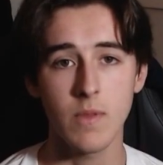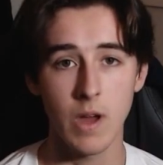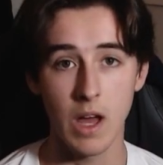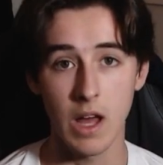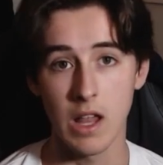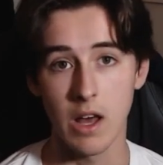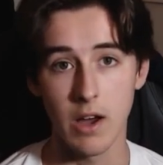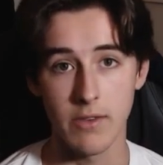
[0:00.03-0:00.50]

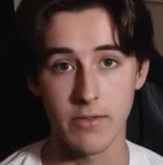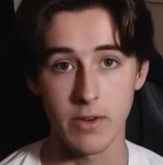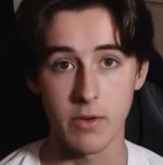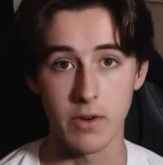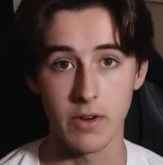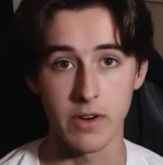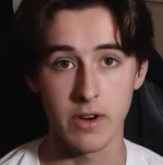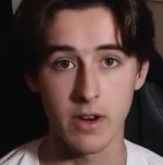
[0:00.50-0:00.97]
Hello
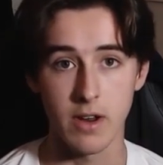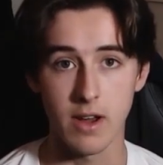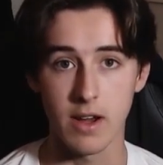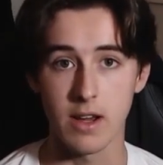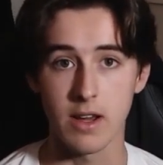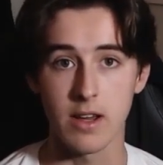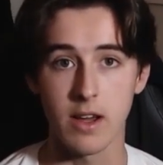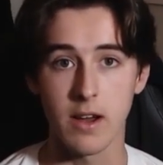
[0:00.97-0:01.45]
everyone.
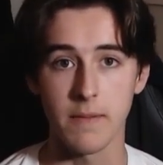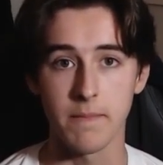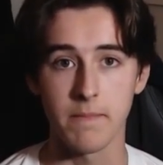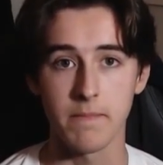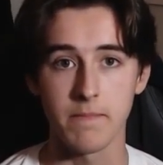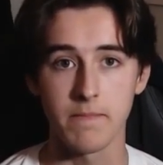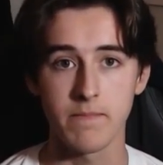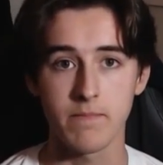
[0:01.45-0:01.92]

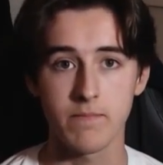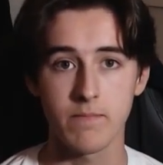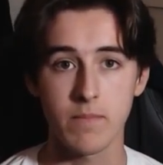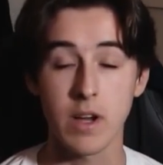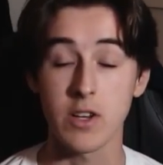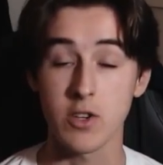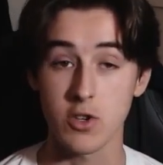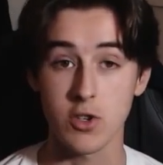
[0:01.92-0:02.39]

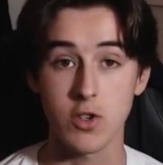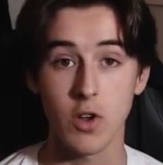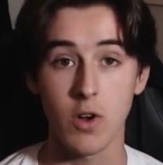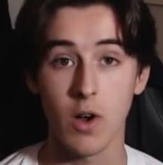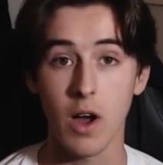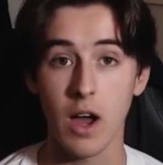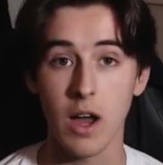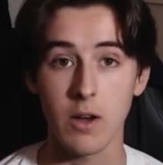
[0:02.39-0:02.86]
I just
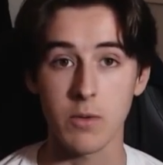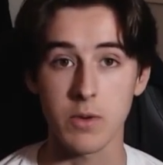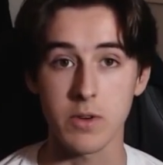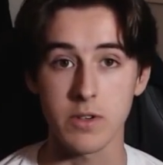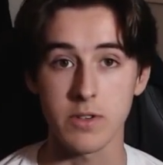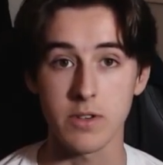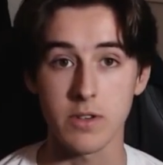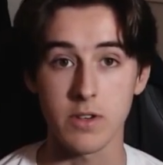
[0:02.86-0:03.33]
thought I
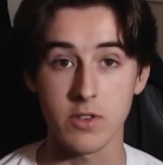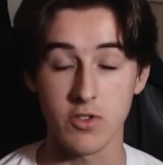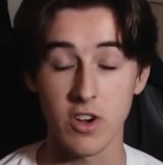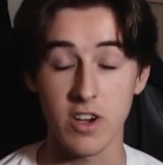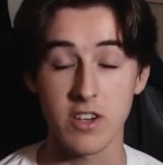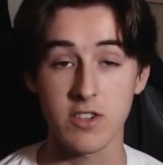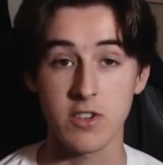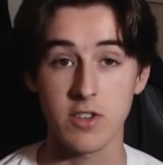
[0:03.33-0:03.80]
would
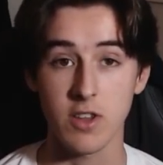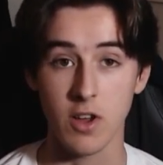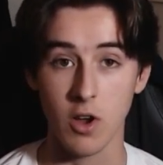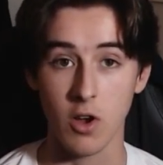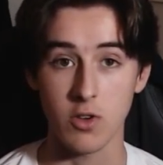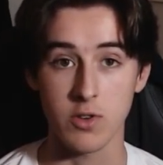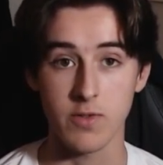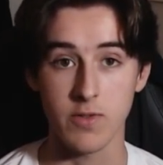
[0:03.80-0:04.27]
address the
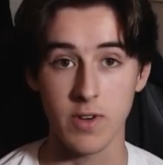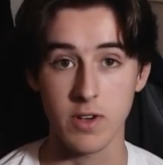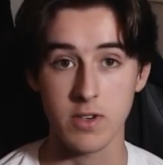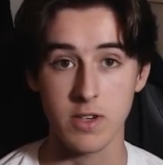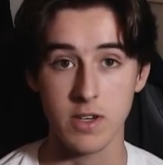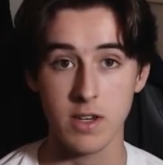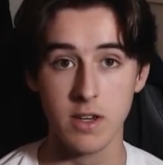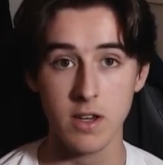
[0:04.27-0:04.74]

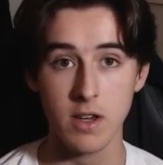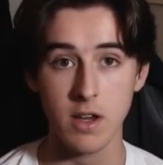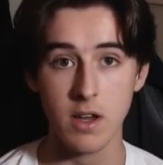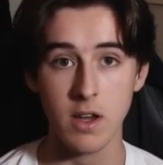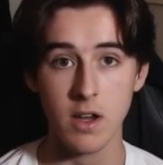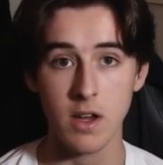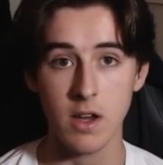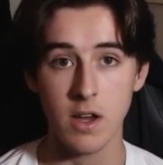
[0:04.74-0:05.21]
controversy
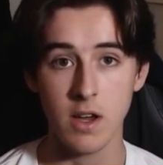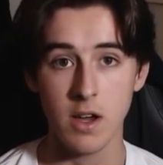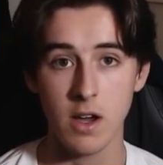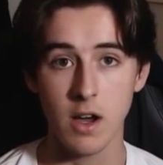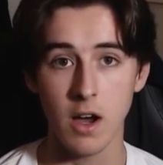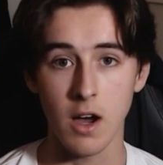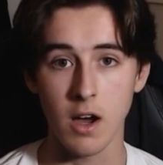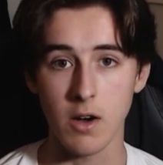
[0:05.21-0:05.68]

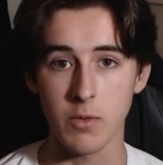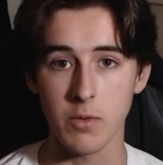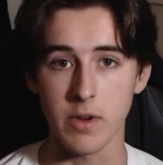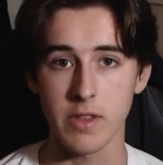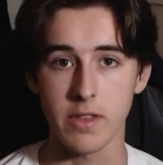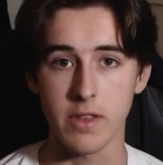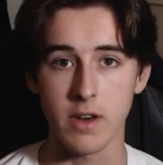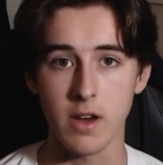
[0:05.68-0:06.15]

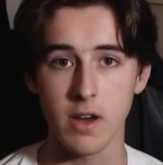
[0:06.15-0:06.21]
with